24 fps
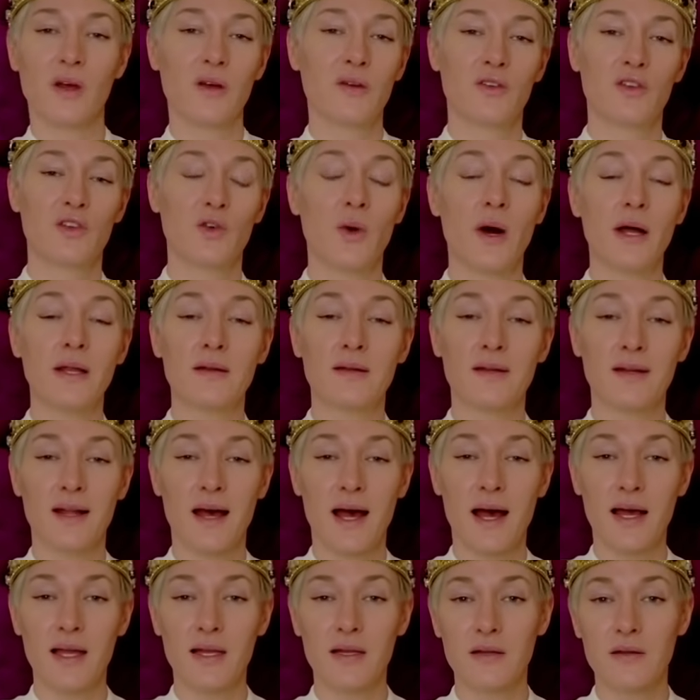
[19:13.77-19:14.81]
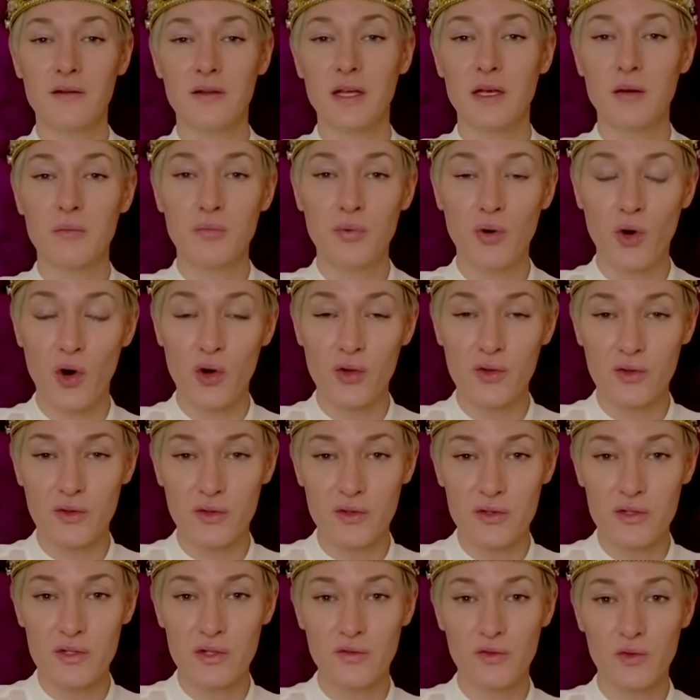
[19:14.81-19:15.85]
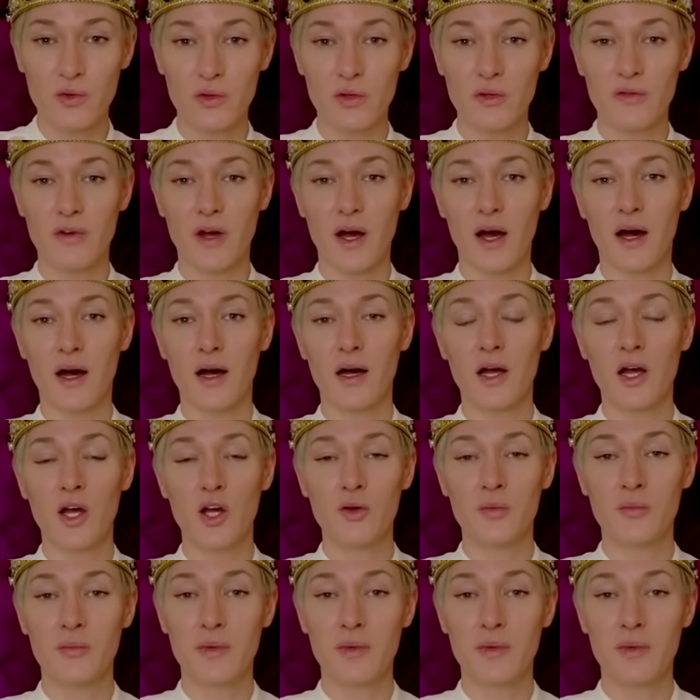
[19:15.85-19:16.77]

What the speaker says: to underline the importance of all of our home